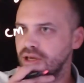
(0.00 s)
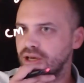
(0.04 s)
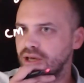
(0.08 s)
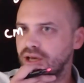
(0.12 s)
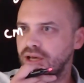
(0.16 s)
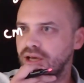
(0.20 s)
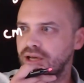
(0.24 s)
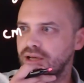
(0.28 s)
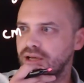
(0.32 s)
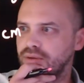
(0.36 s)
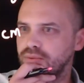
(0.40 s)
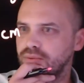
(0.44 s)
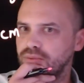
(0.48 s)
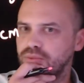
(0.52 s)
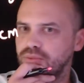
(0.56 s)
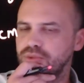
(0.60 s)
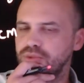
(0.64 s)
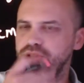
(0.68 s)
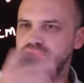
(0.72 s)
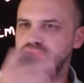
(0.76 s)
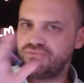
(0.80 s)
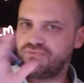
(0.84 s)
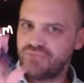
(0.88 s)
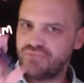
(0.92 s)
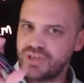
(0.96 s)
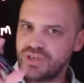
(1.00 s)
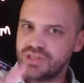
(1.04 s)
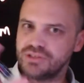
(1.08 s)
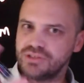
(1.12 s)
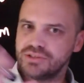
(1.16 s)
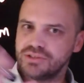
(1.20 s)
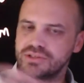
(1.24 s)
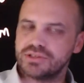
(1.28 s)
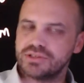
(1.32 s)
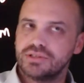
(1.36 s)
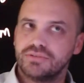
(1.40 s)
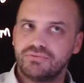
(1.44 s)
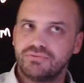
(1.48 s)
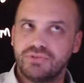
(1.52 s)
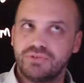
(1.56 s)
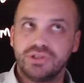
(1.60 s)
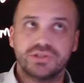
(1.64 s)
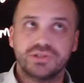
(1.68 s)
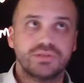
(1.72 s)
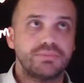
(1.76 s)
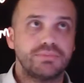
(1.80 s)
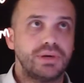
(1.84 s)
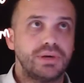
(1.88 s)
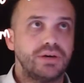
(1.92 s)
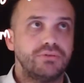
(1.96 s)
uh, which feels,
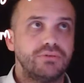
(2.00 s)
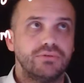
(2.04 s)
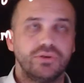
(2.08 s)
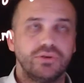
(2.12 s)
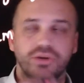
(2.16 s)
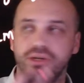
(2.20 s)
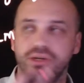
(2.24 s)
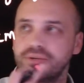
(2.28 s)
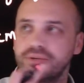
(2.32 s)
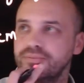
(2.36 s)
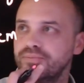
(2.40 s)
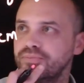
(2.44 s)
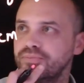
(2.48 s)
feels about right.